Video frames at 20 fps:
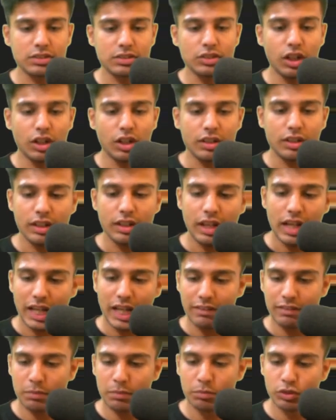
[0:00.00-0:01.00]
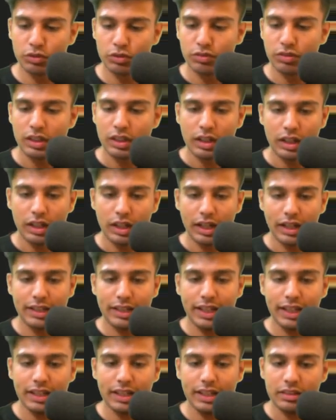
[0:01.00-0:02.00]
not. I will move
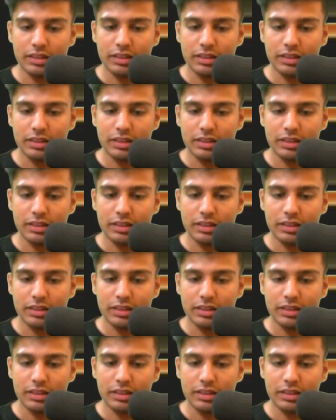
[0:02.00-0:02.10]
again.